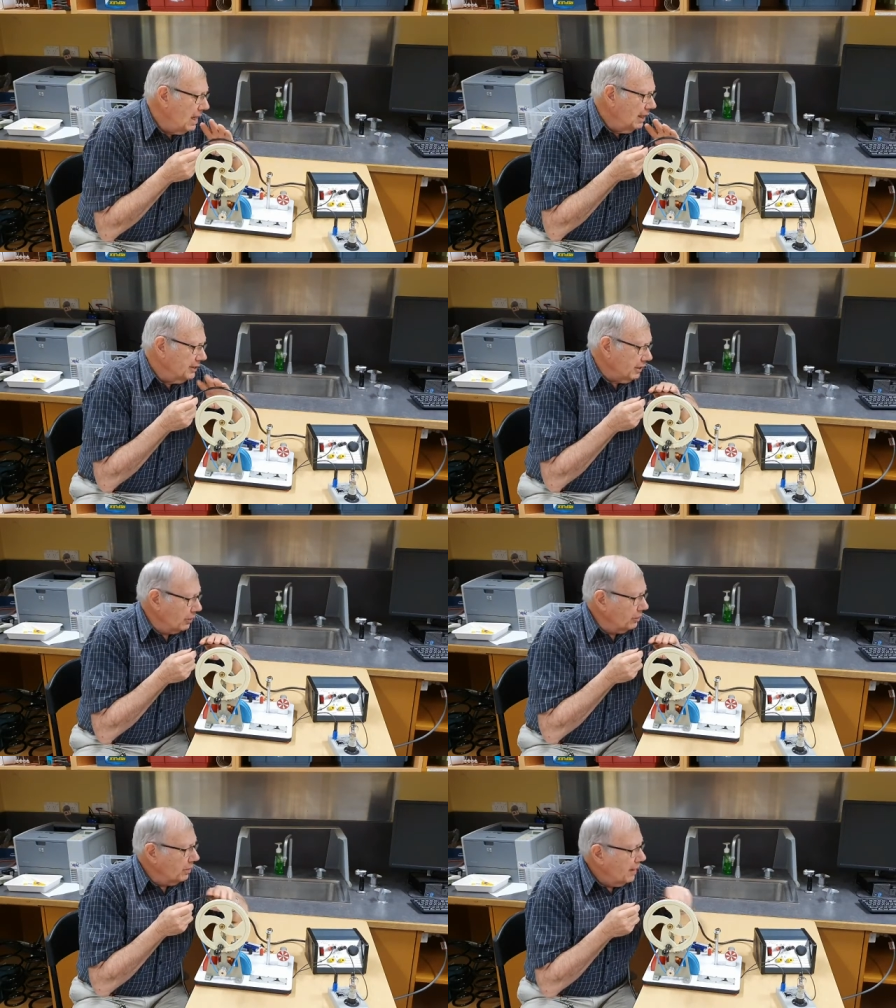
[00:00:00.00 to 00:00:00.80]

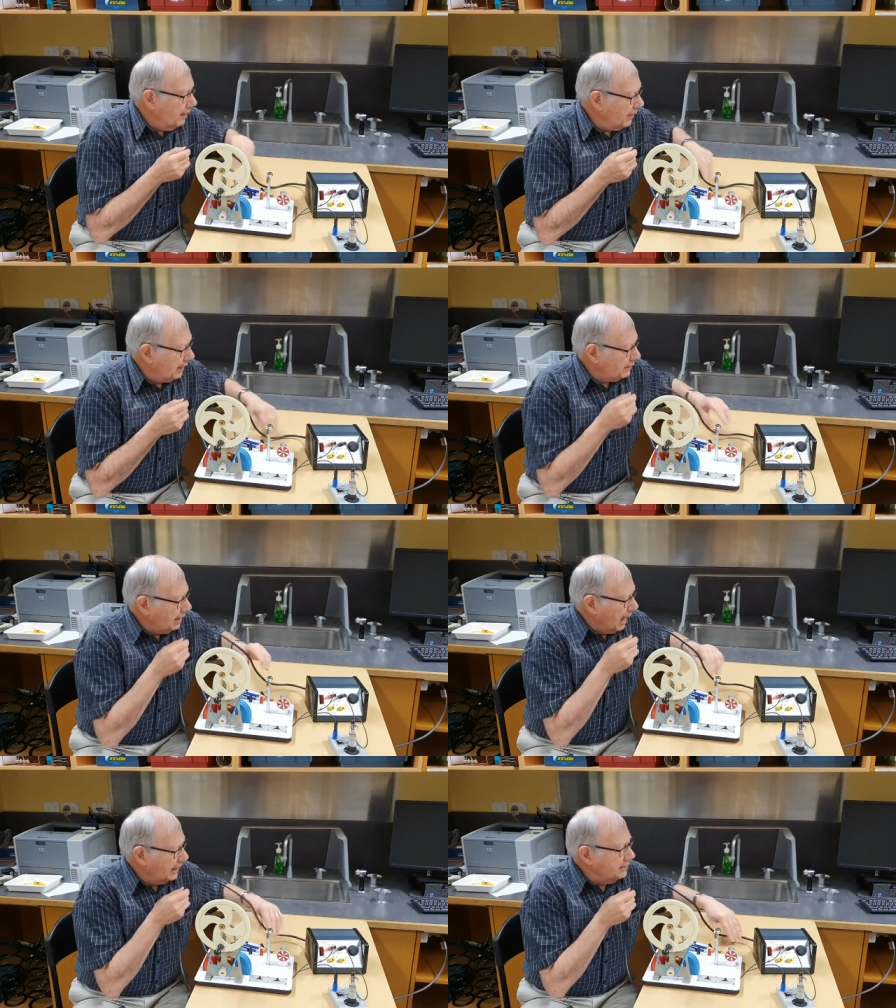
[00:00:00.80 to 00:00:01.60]
So that
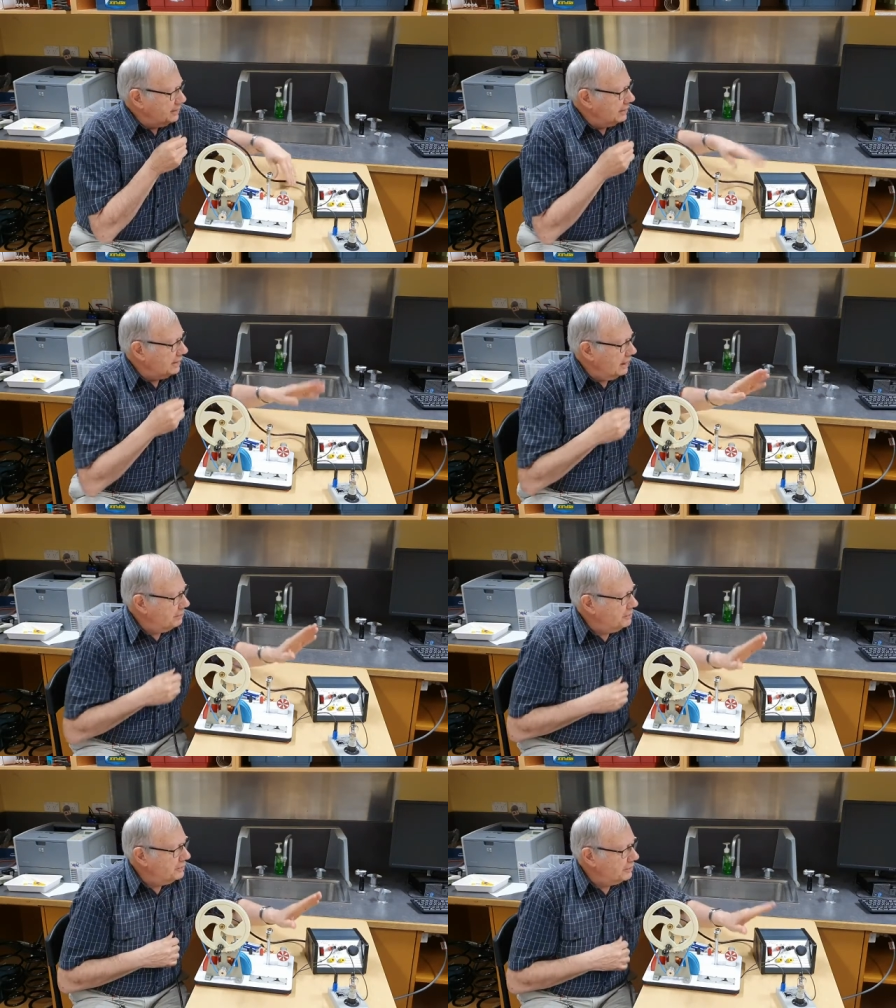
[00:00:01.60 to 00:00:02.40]
AC
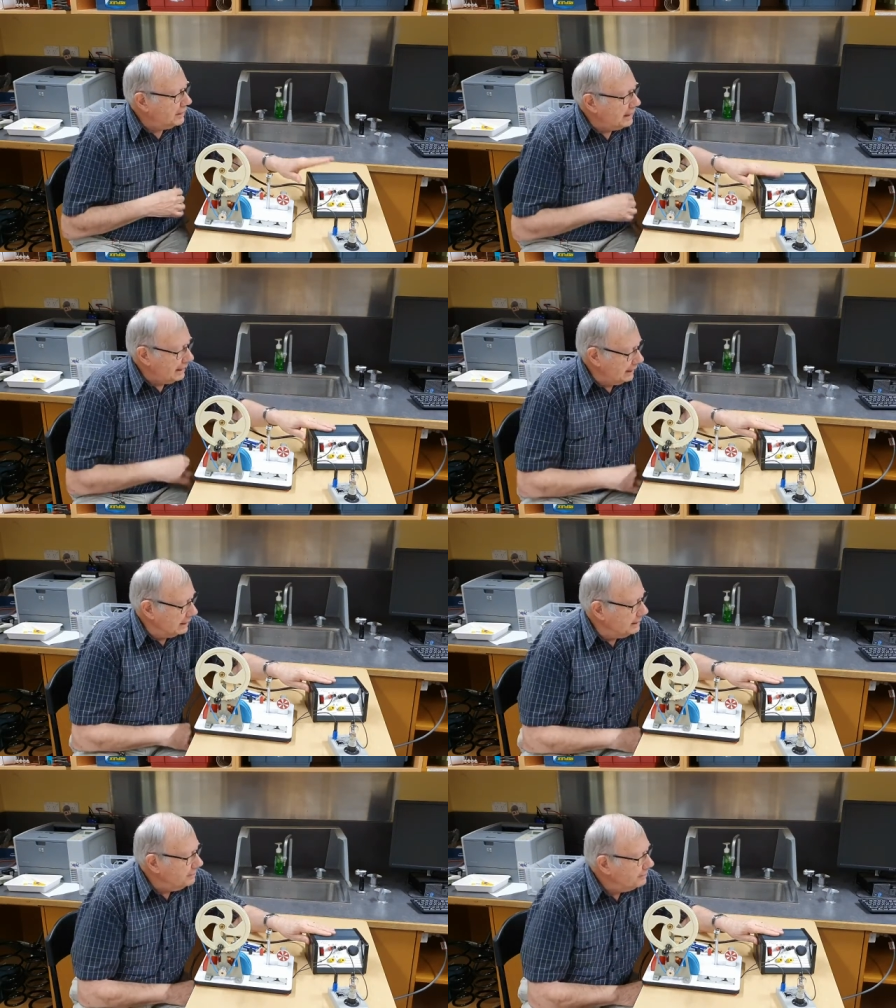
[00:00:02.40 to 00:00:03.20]
comes to
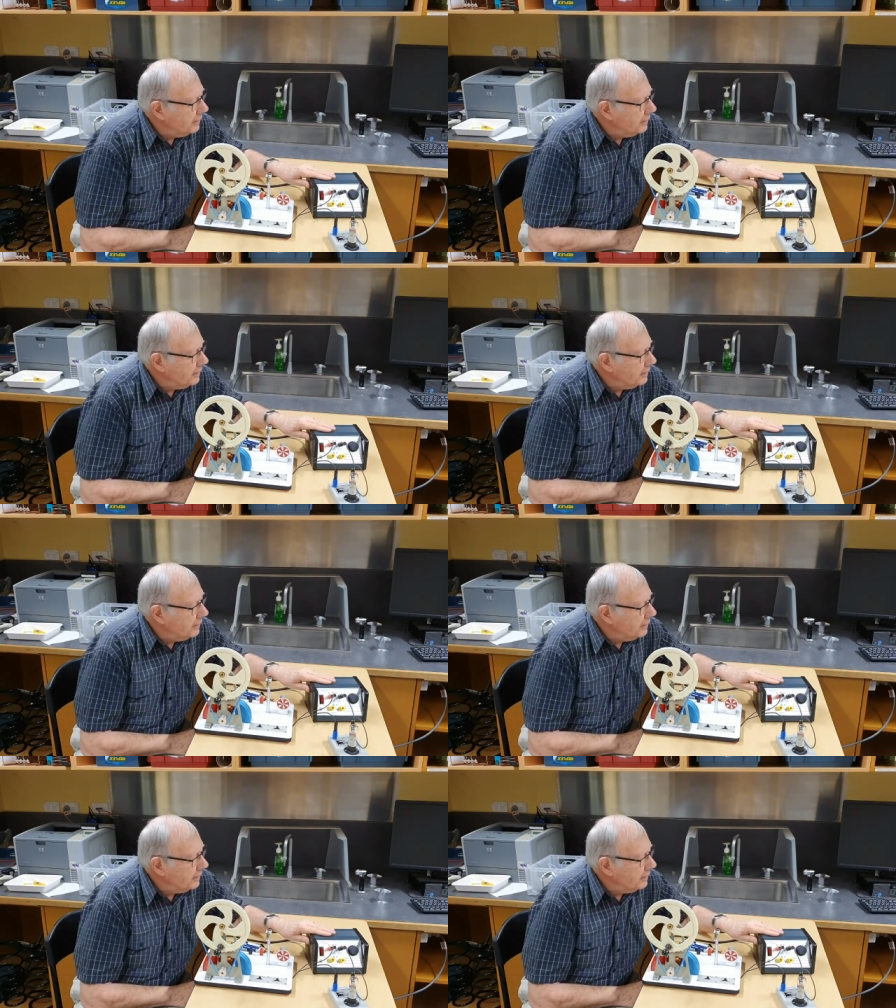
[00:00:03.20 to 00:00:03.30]
here,